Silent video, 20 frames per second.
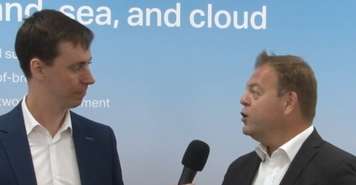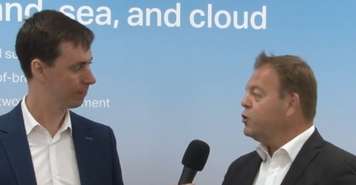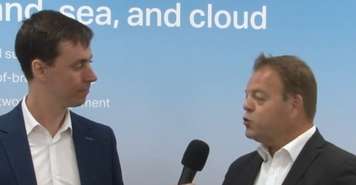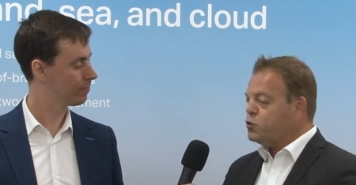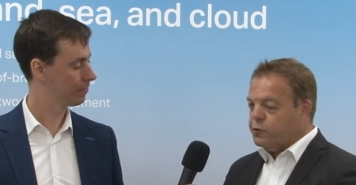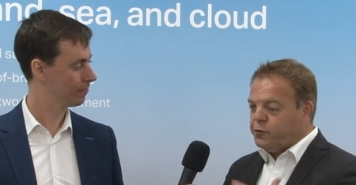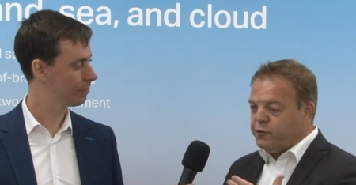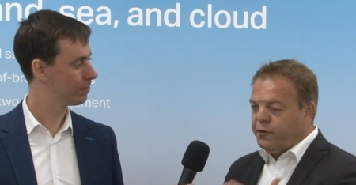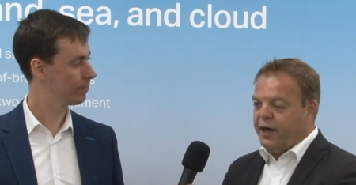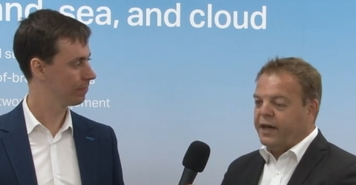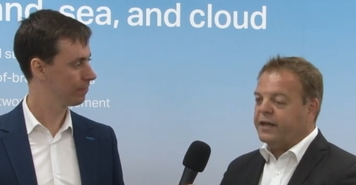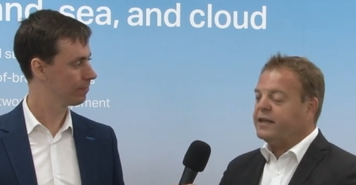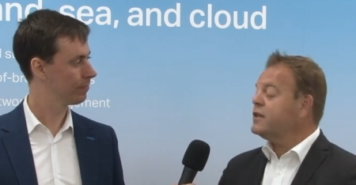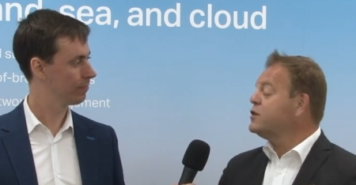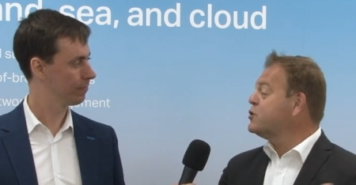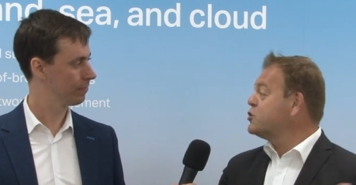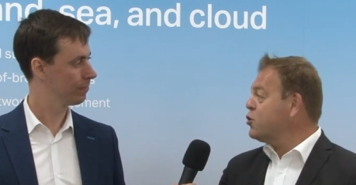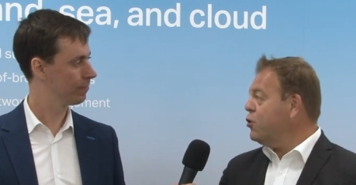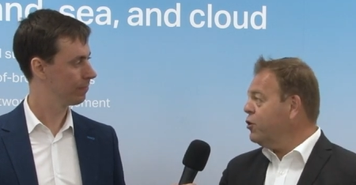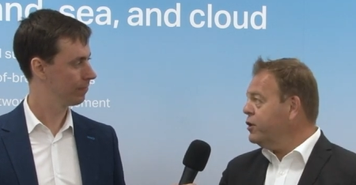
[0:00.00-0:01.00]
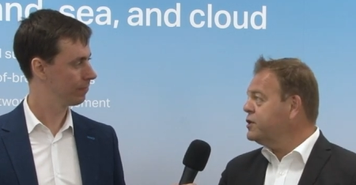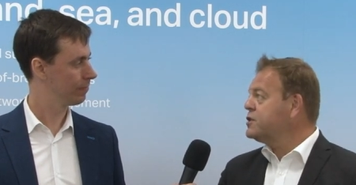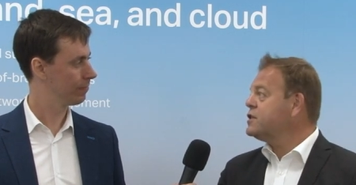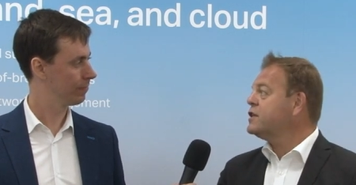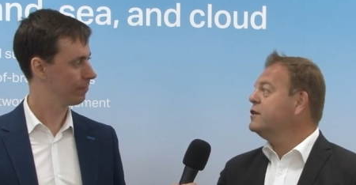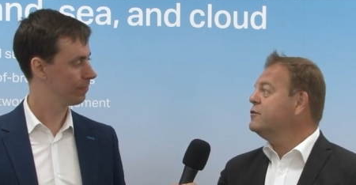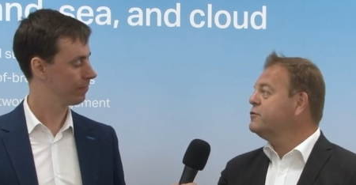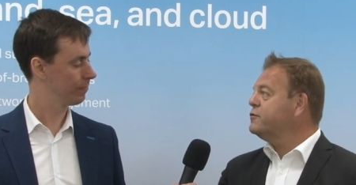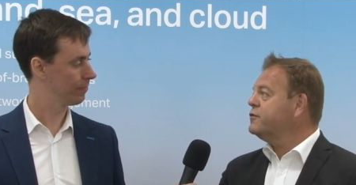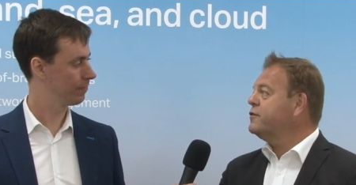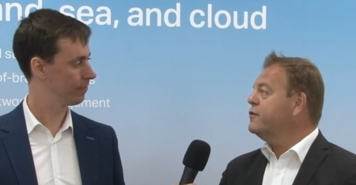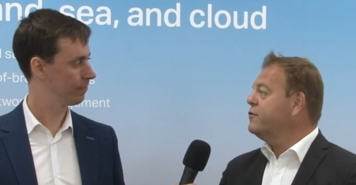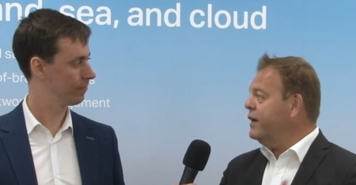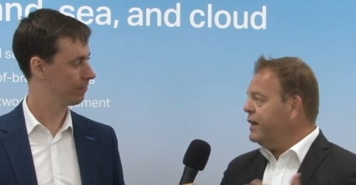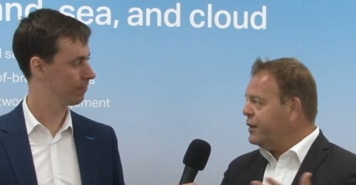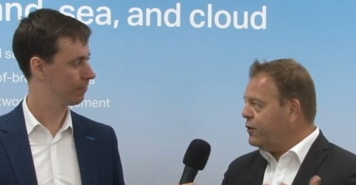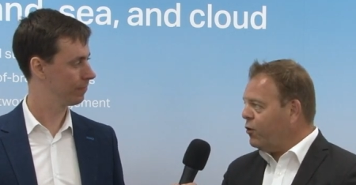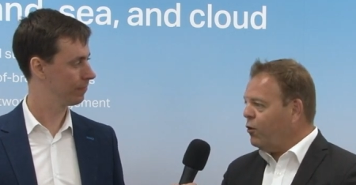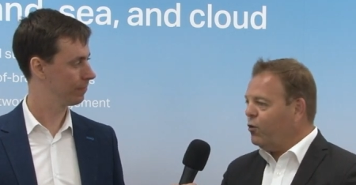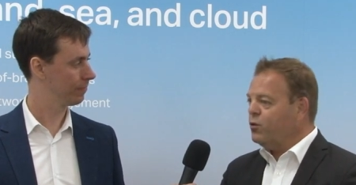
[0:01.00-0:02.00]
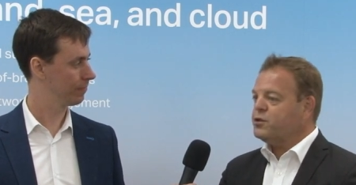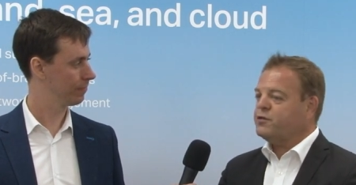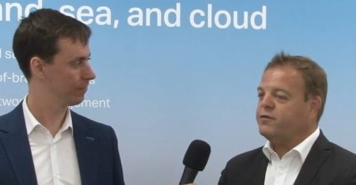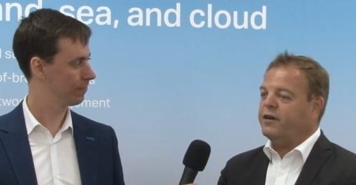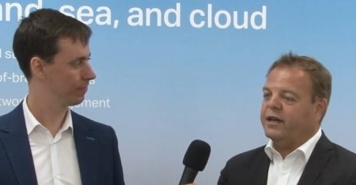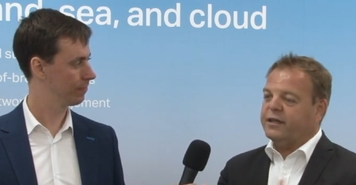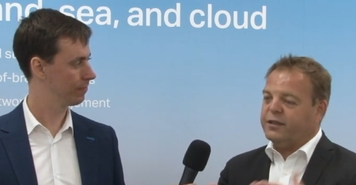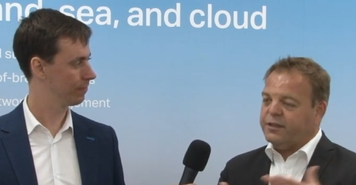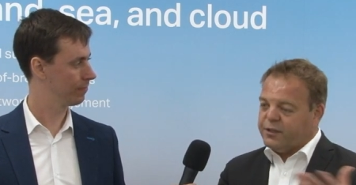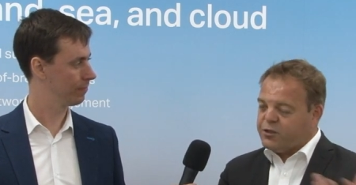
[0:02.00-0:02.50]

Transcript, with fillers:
Speaker 1: to find alternative vendors, find